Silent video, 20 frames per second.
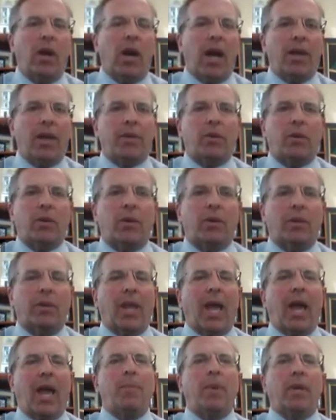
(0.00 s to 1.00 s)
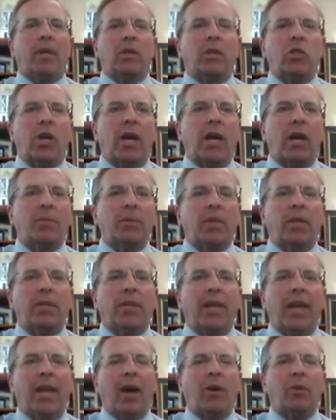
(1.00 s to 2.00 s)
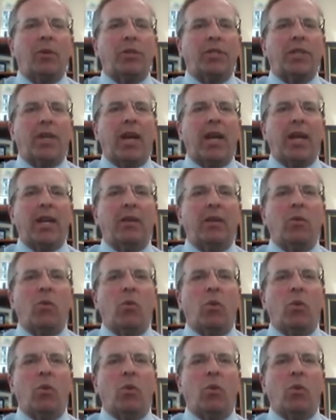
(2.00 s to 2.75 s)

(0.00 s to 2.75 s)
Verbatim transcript: either lobbying jobs on the outside